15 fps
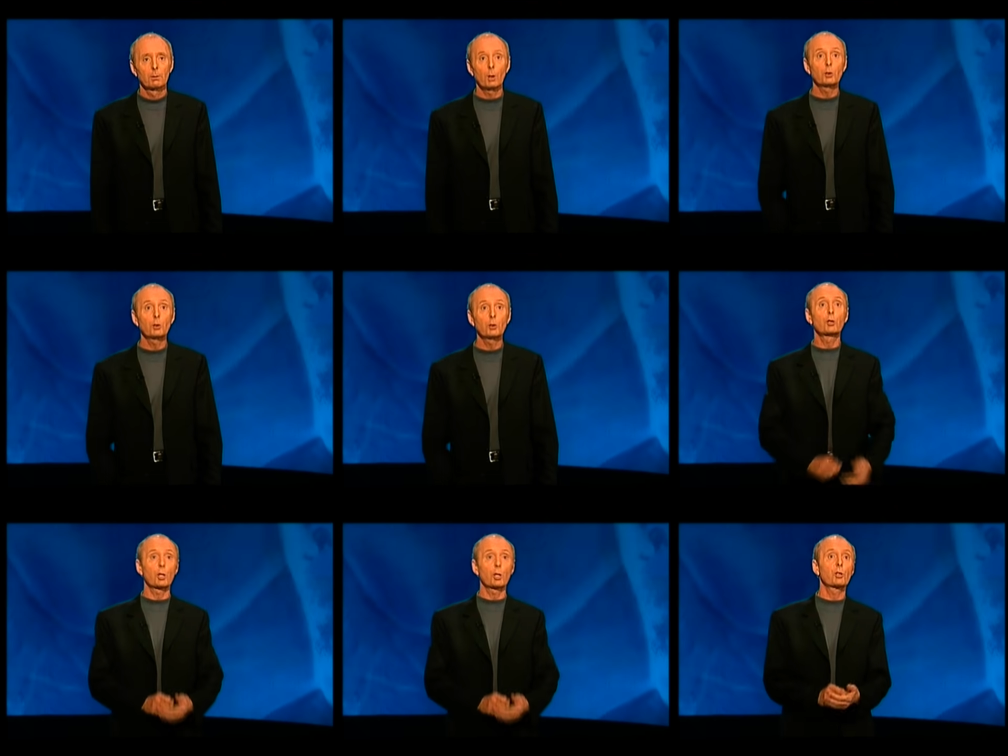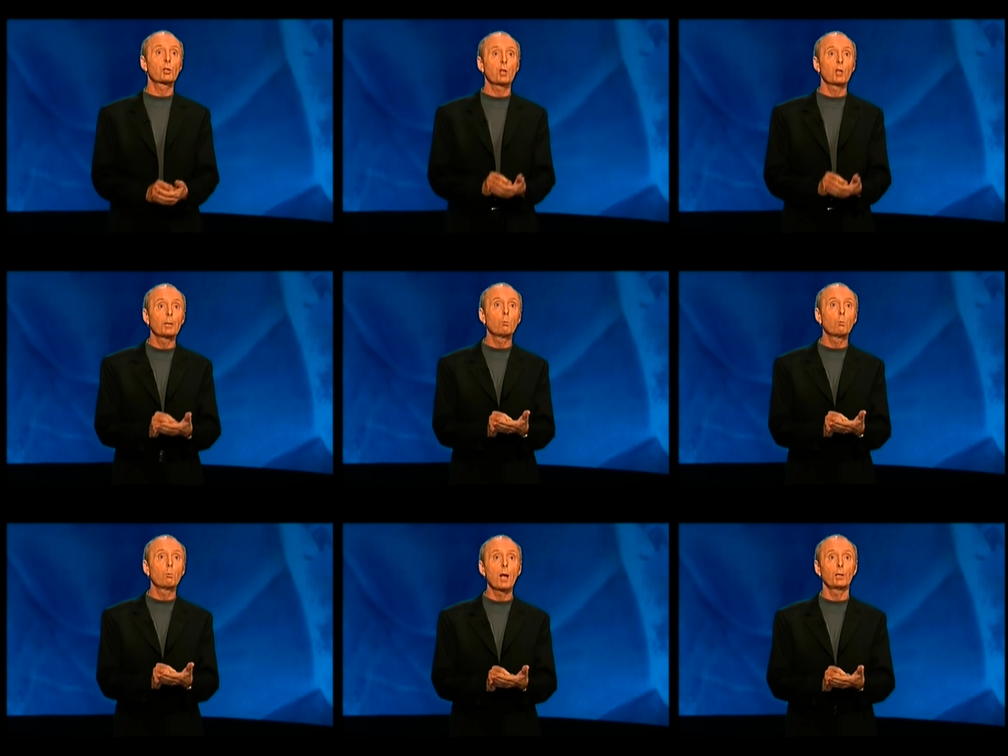What do 2
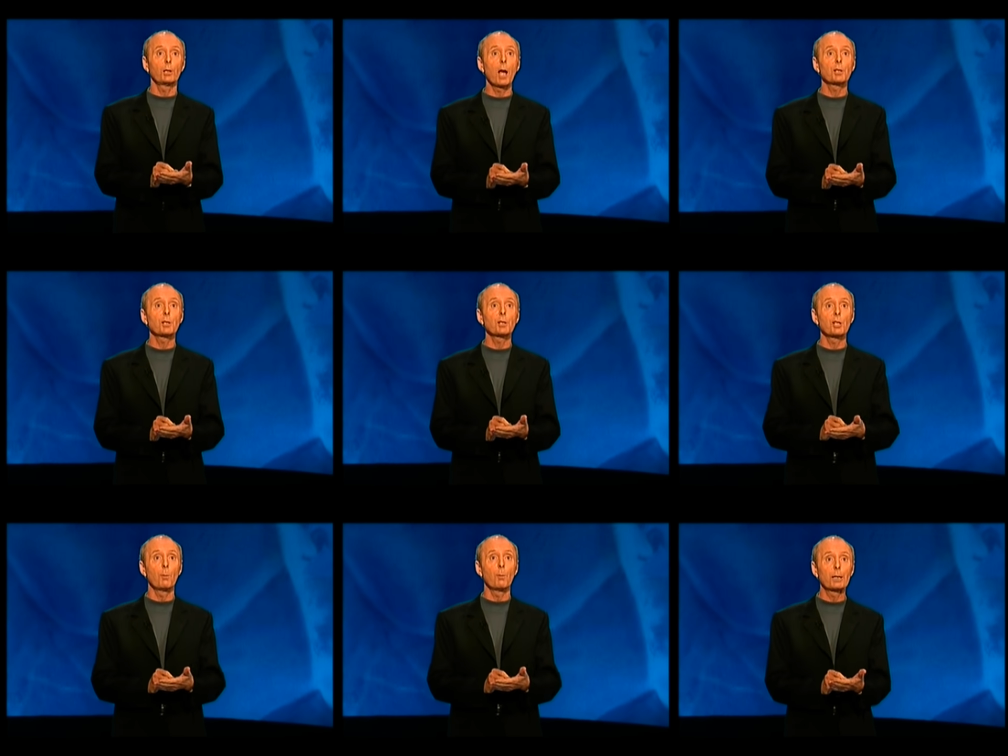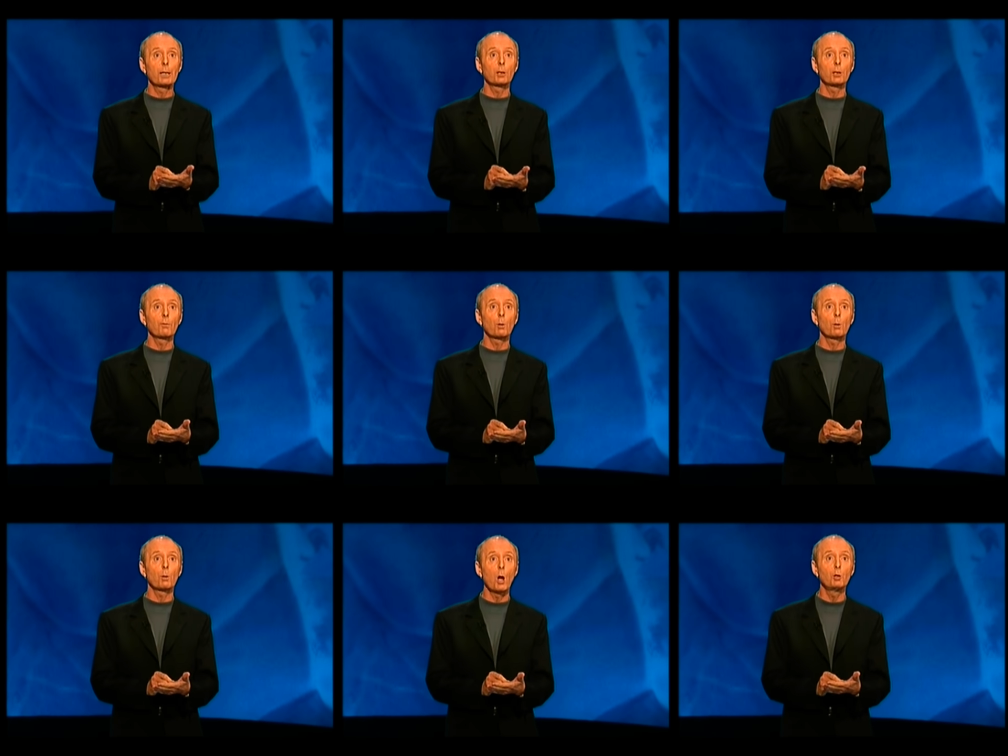solid white lines in the middle
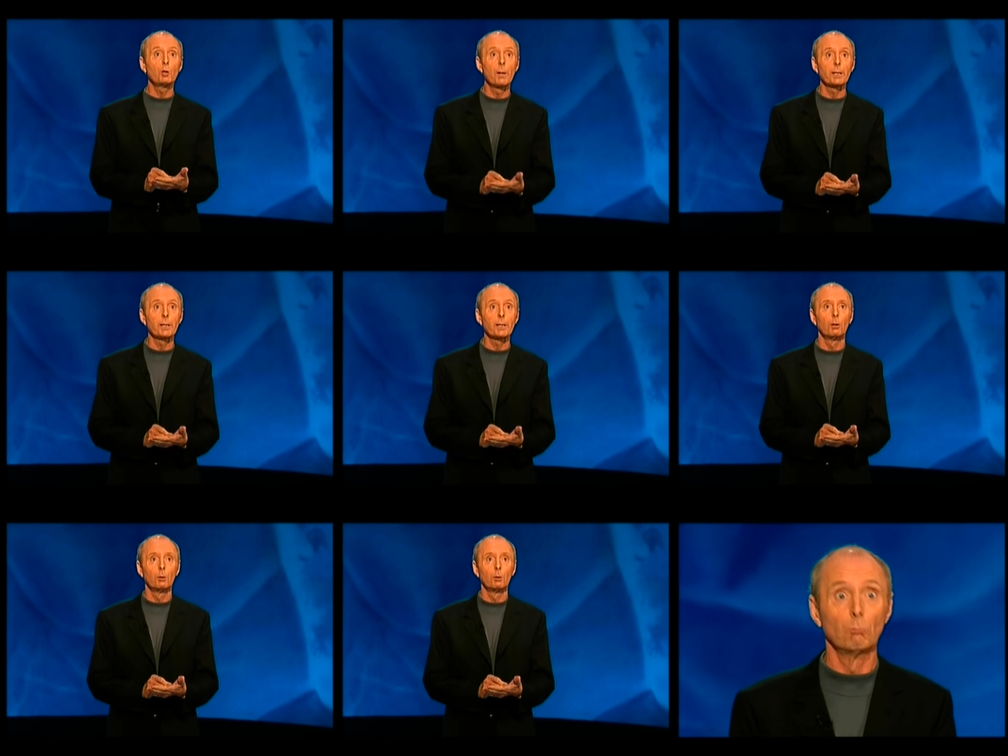of the road mean?